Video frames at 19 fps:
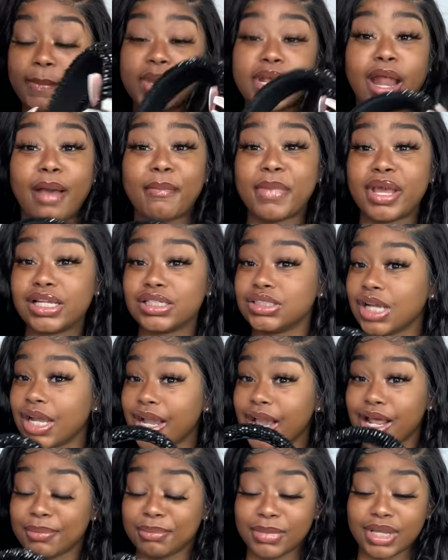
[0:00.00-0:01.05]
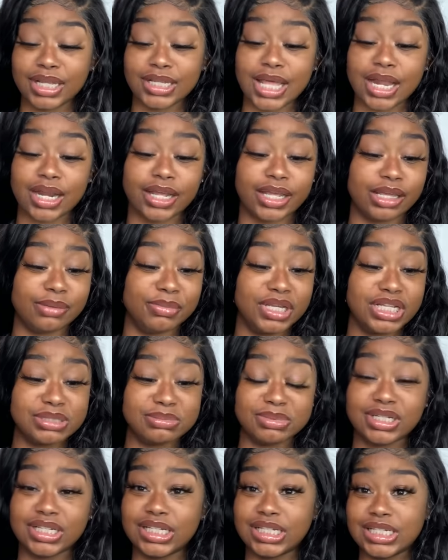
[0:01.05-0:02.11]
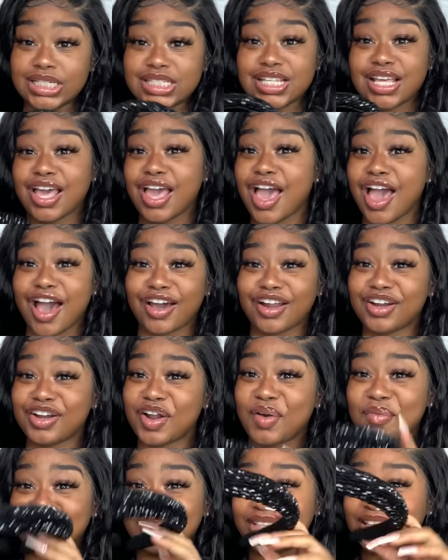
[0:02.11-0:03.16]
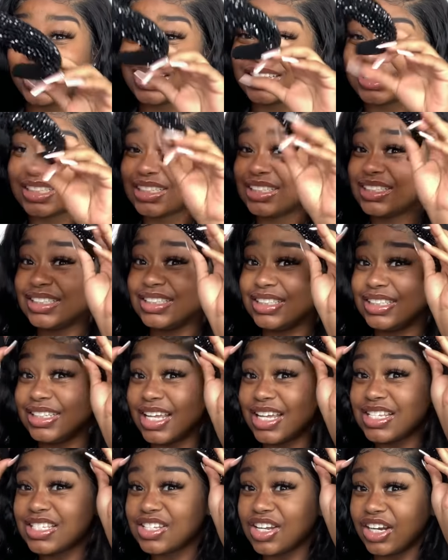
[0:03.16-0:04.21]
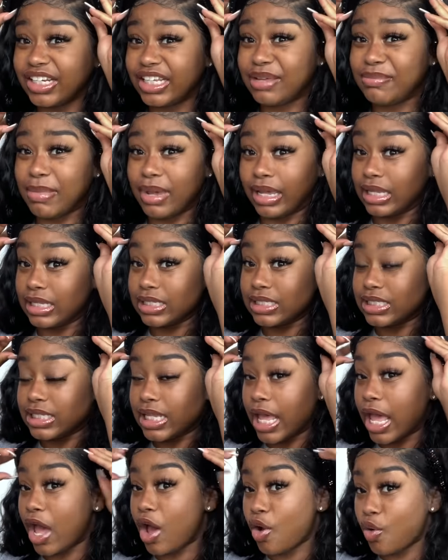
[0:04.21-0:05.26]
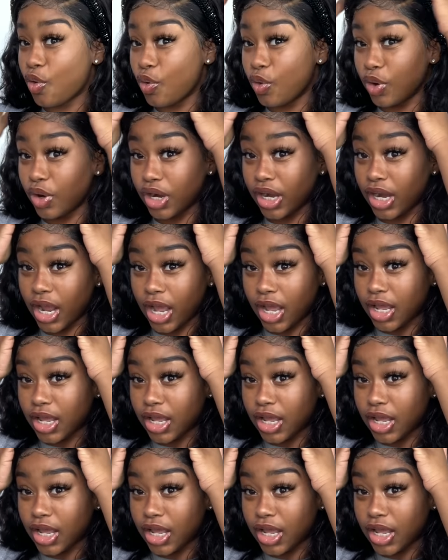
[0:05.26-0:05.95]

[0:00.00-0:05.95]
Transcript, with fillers: And I made sure I got me a lot of headbands because I don't know, but they starting to get back in style, or